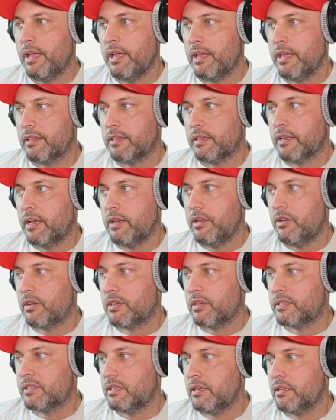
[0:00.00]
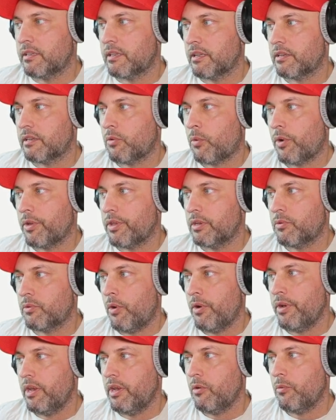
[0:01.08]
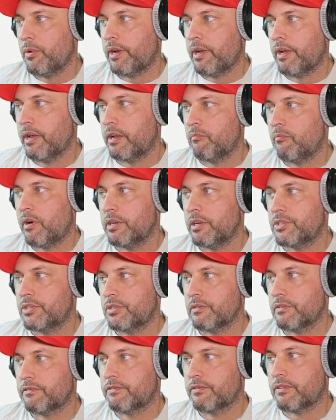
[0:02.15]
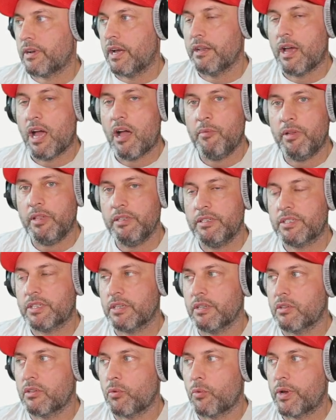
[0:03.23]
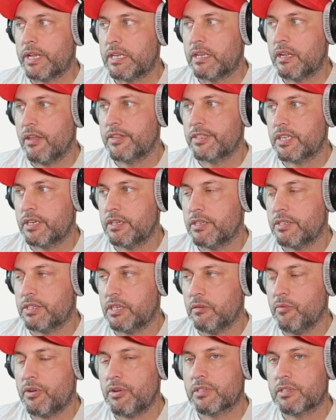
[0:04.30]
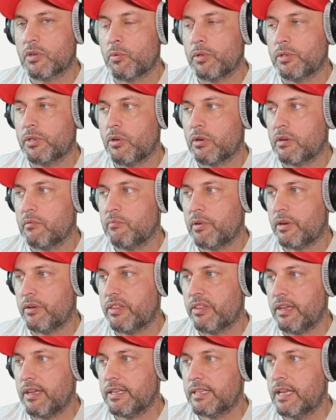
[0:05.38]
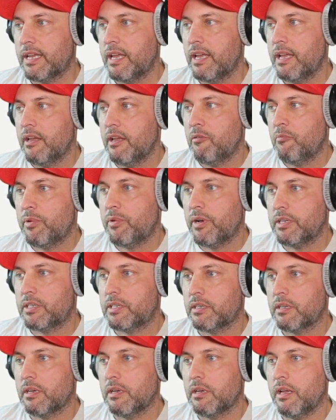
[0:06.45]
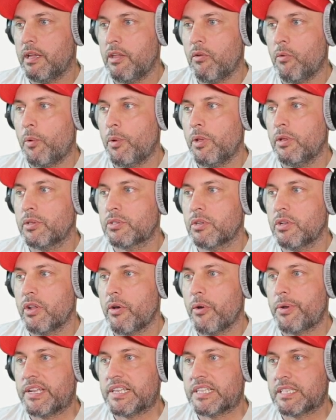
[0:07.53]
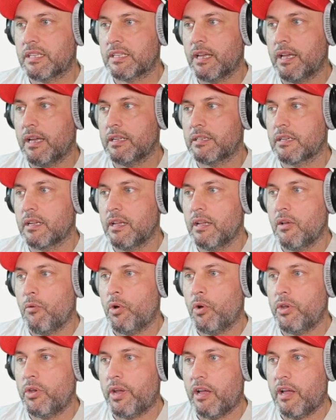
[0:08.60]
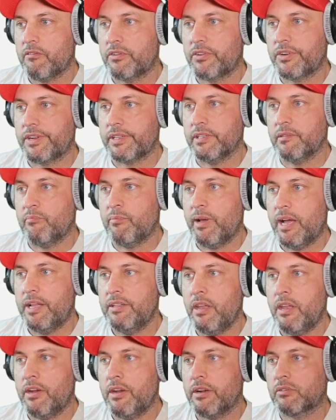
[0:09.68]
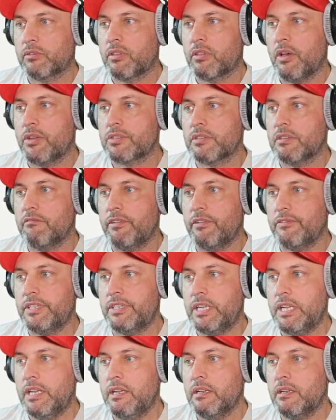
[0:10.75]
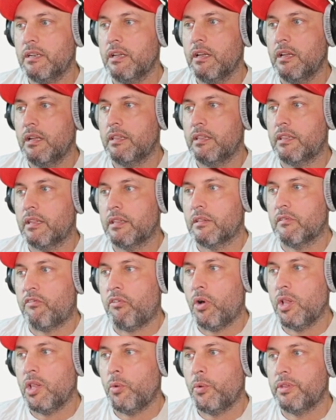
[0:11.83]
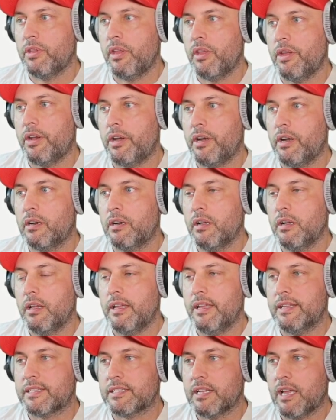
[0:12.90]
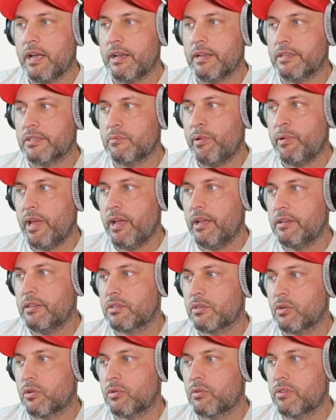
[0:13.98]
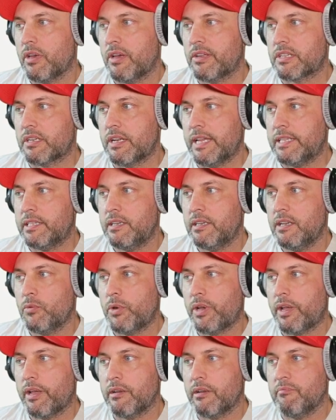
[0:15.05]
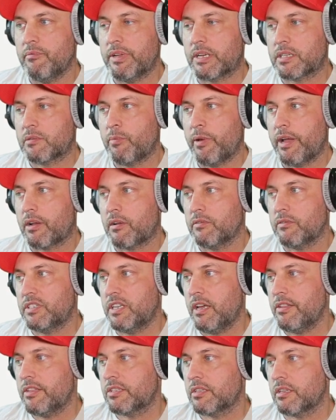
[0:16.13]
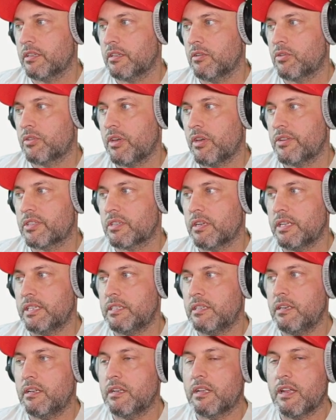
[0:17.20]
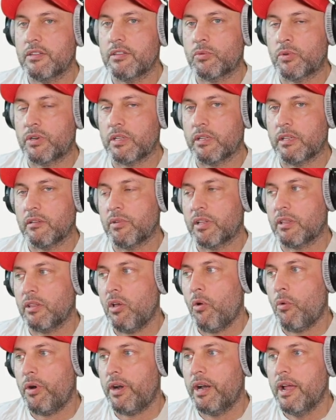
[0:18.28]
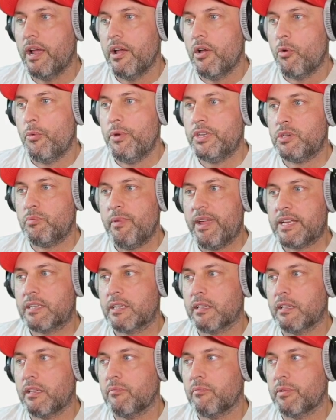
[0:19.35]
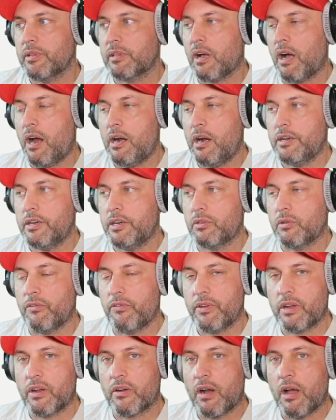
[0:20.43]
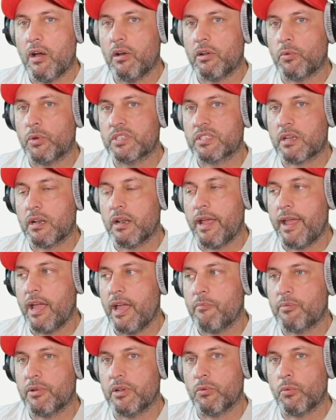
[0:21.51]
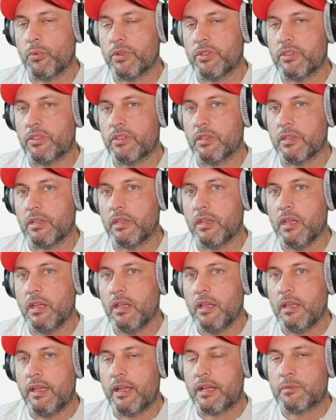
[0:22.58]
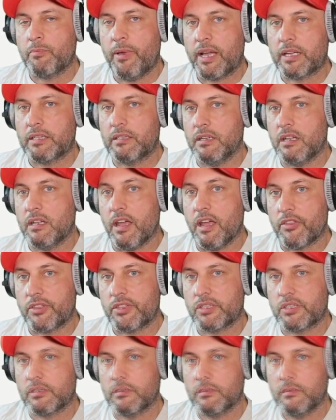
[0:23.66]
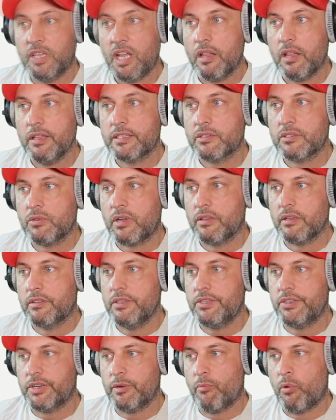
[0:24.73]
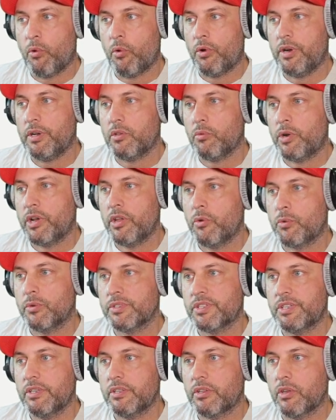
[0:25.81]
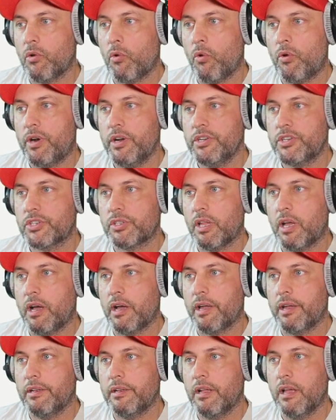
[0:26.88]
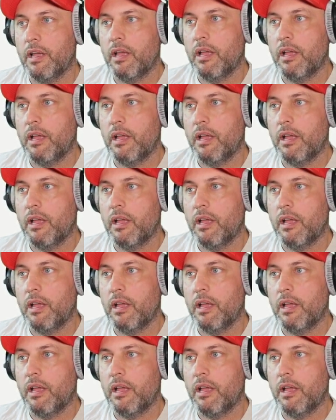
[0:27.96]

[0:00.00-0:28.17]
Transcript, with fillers: And then you could see that 2020, we had a bunch of anomalies in the way deaths are distributed. So we'll talk about that. But uh, you will also notice that when you have a really bad year like 2015, then the following year is not as bad. So 2018, we had a big spike of deaths, and then 2019 deaths were a little bit lower, which makes it a little bit harder to figure out what's going to happen with the expected deaths. Now let's look at this report where you will see the orange line.